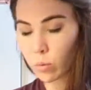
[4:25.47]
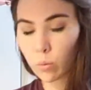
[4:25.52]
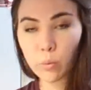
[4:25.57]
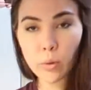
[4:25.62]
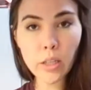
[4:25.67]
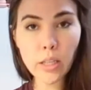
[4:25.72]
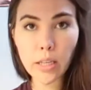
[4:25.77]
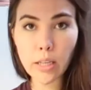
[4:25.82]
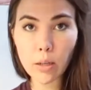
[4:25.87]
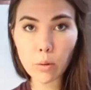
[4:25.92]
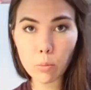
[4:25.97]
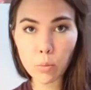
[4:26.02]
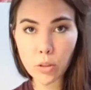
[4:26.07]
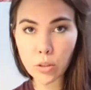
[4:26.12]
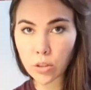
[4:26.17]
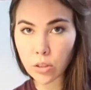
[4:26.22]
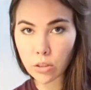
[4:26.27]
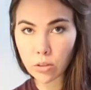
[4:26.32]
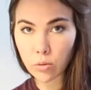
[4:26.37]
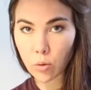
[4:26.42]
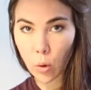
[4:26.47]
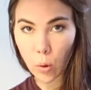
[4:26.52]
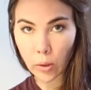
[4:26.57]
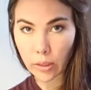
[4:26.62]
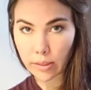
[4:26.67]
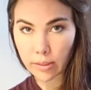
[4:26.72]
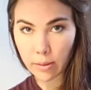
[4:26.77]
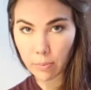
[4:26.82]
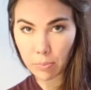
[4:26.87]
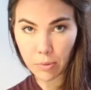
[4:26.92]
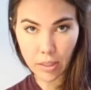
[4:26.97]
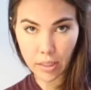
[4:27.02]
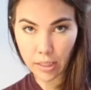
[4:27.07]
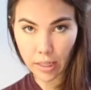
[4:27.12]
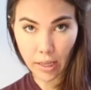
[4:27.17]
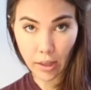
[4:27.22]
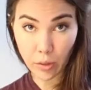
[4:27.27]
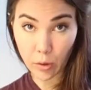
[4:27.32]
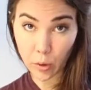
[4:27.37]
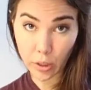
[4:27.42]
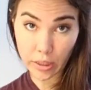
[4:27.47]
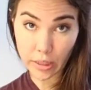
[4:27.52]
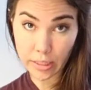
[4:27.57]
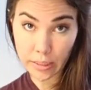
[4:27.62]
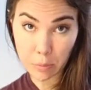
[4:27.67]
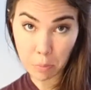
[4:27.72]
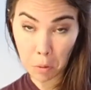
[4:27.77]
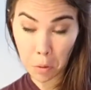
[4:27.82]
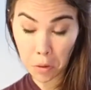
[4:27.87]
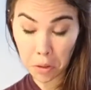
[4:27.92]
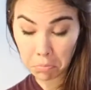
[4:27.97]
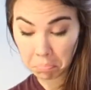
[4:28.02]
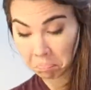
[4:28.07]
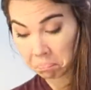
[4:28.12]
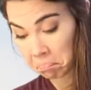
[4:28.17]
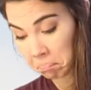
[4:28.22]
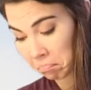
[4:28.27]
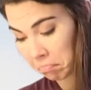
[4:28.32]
really, we're just throwing something together at this point.